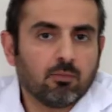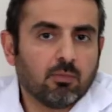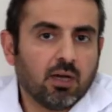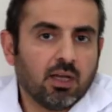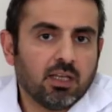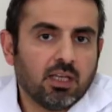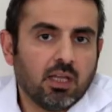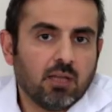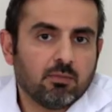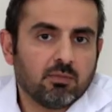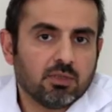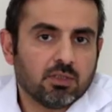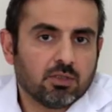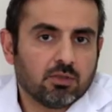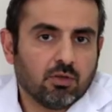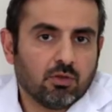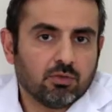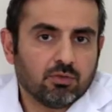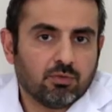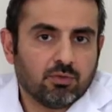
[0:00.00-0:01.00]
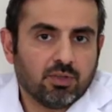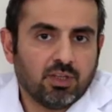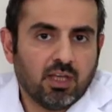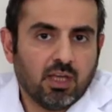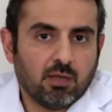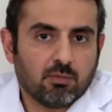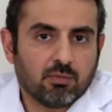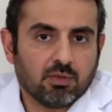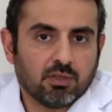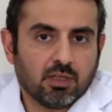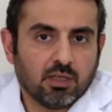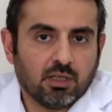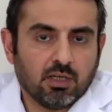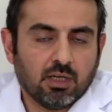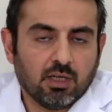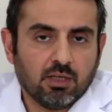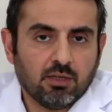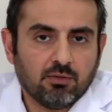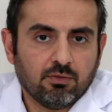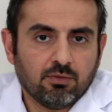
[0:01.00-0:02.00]
My name is Dr. Kamran
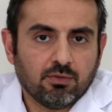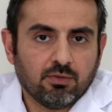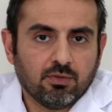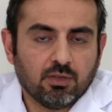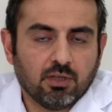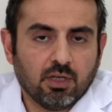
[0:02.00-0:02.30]
Aghayev.